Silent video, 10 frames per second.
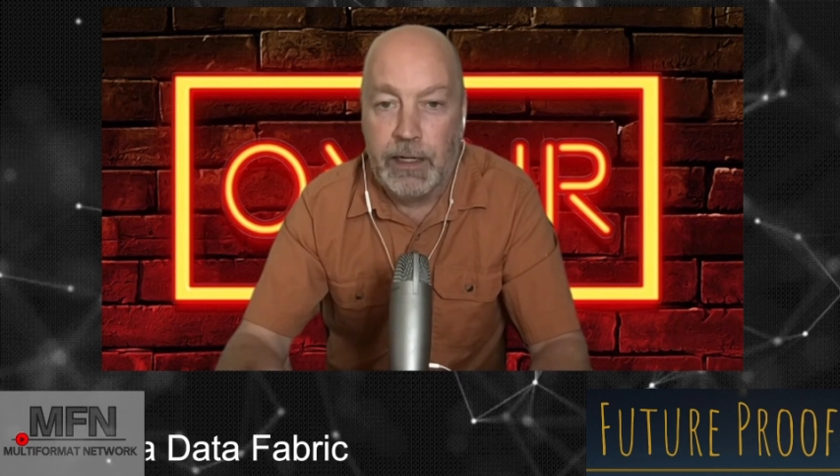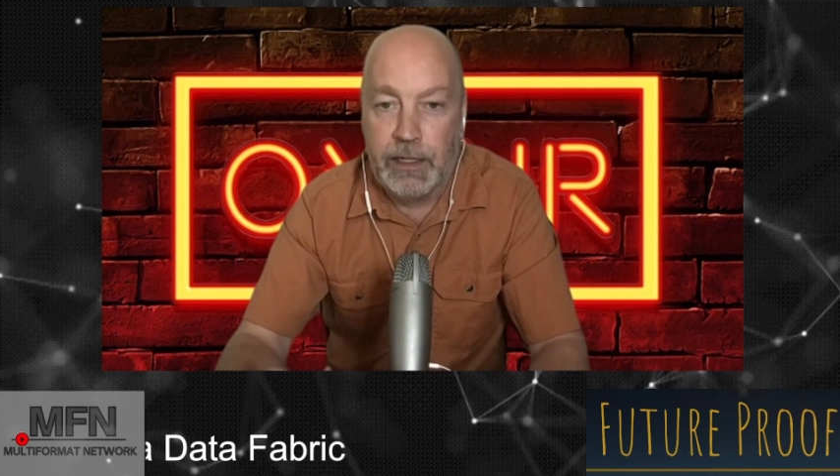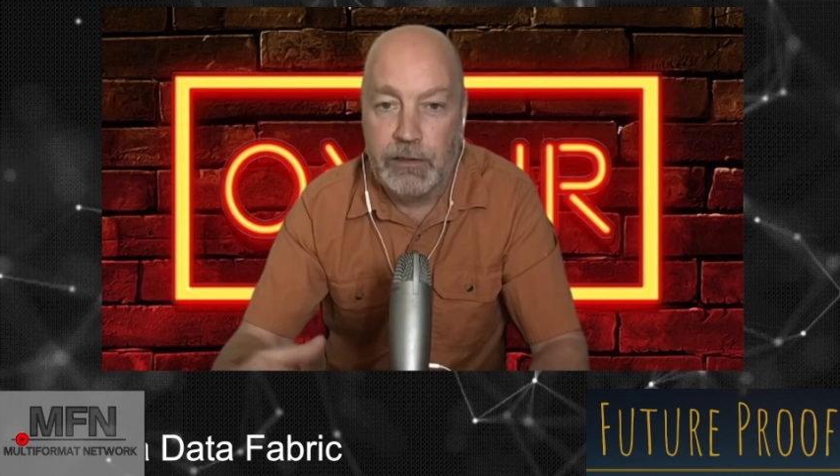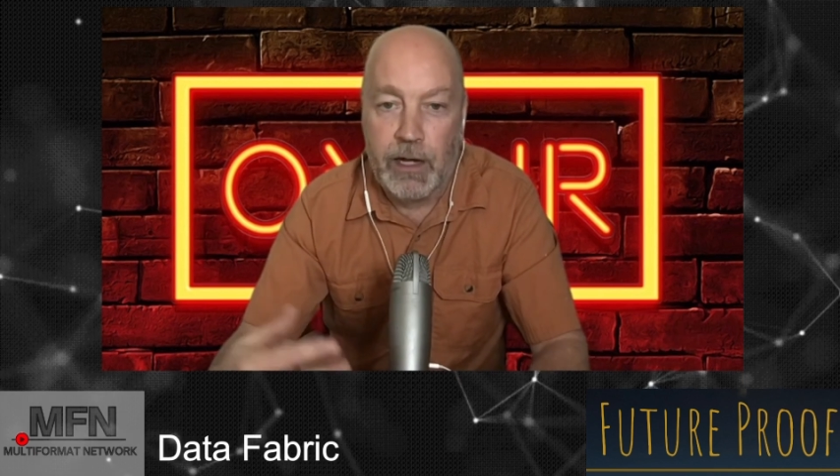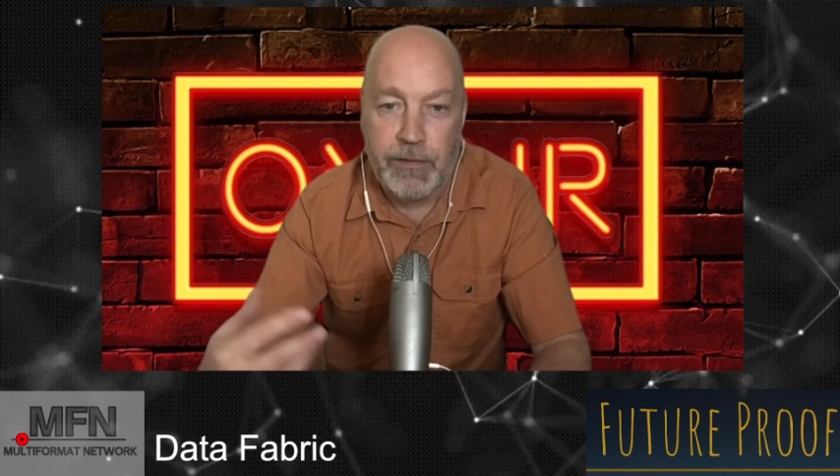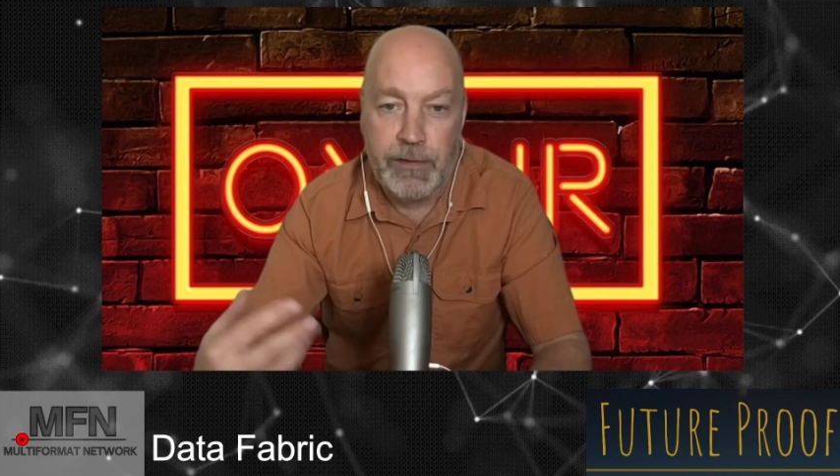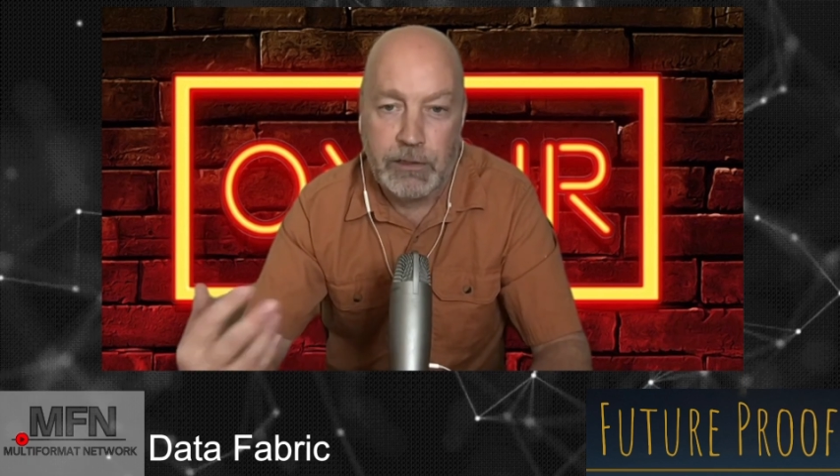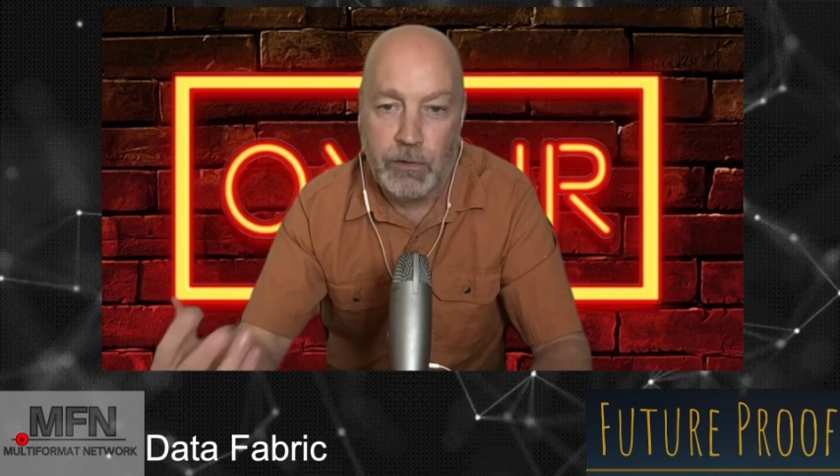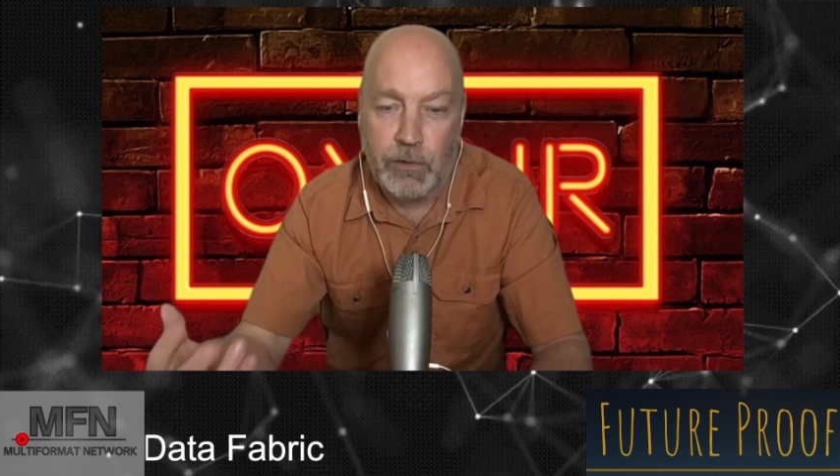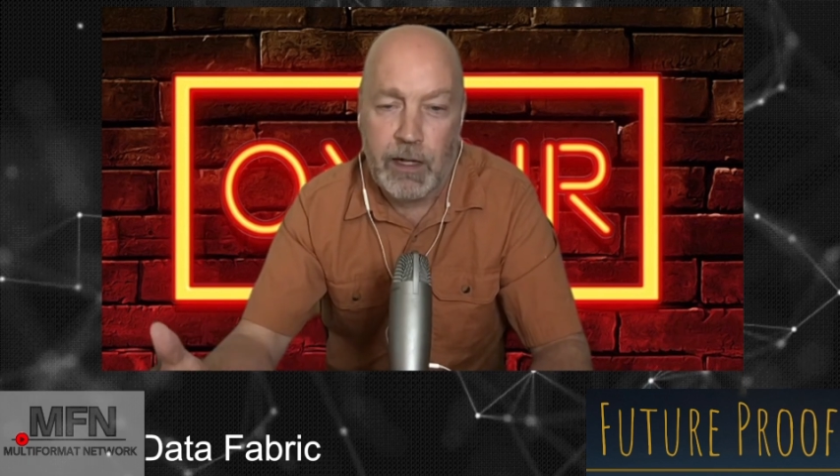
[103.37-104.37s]
and you had
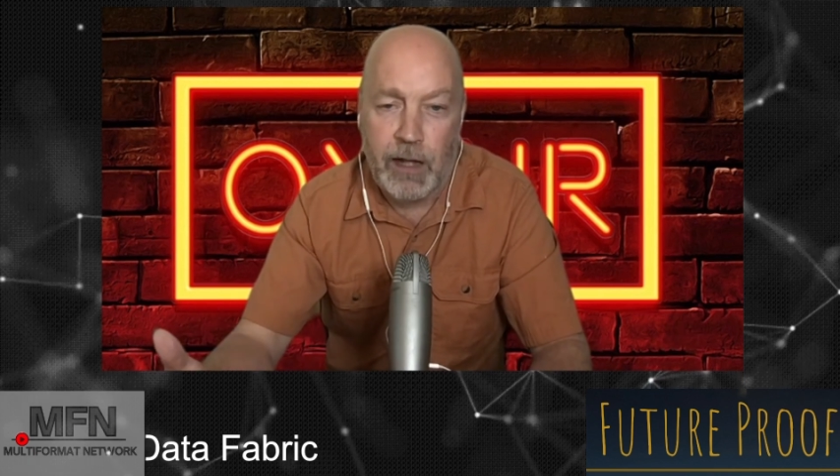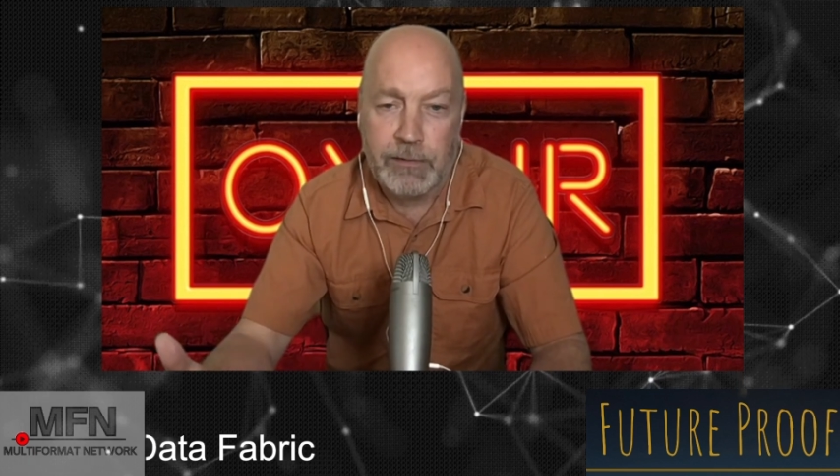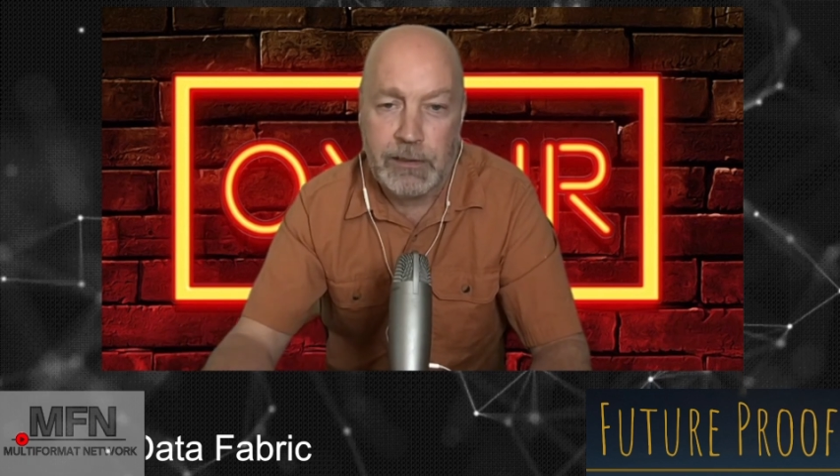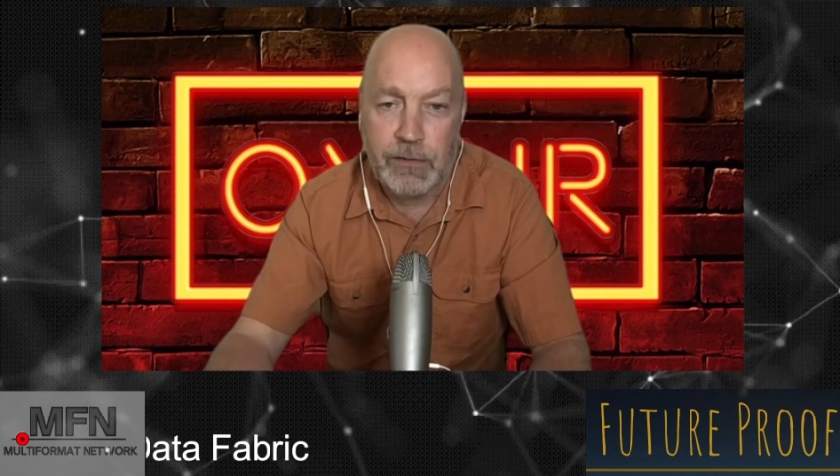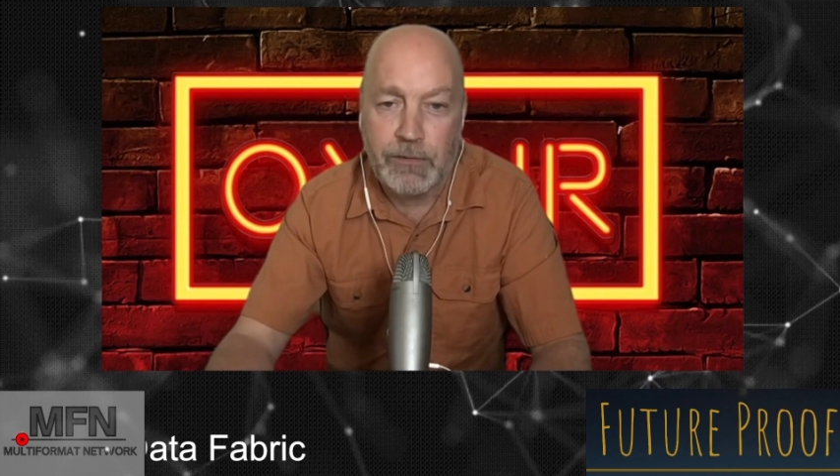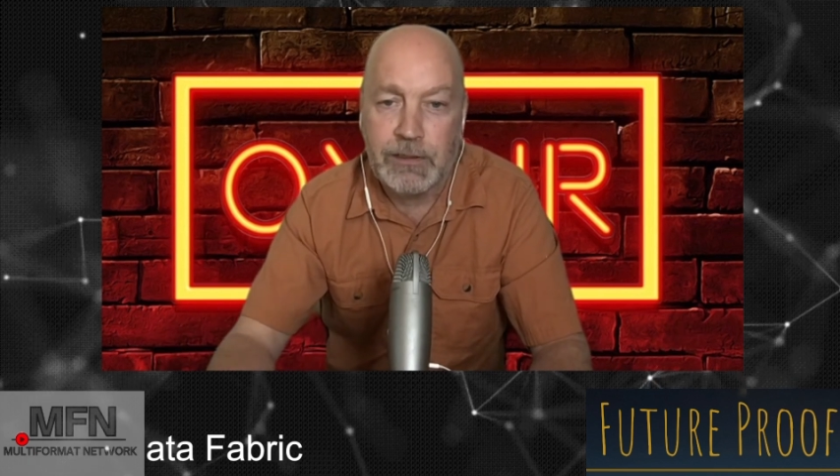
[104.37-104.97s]
this whole concept of